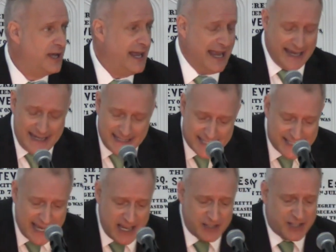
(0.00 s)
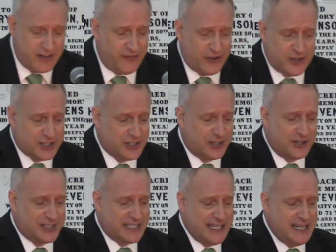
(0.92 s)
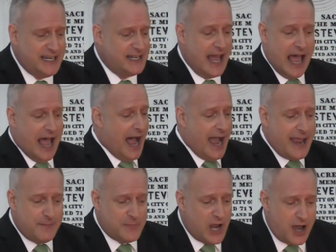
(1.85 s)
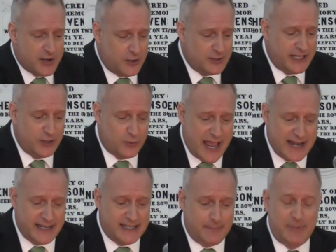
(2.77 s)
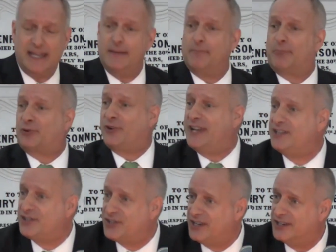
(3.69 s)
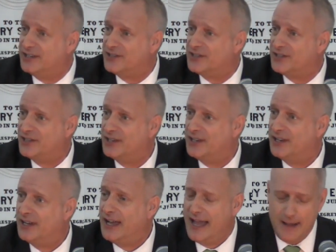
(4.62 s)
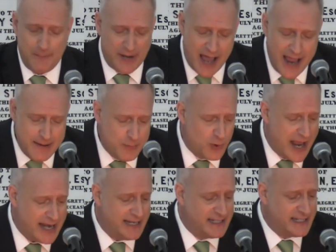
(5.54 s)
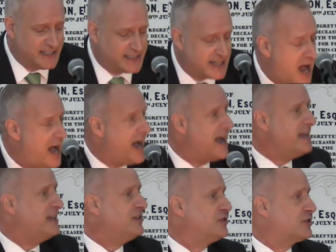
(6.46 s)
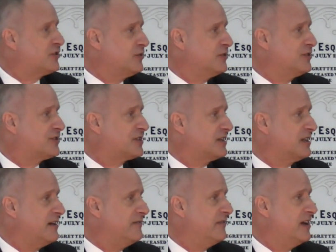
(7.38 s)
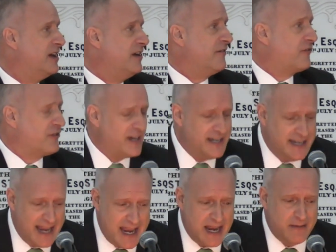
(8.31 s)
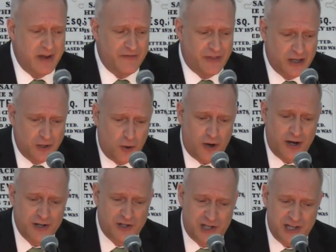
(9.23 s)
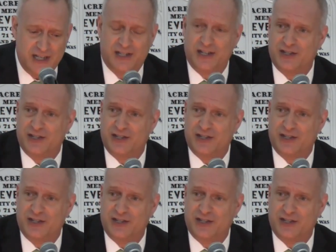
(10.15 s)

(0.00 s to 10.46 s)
He says in verse 13, "I am not only ready to be imprisoned, but I'm ready to die in Jerusalem for the name of the Lord Jesus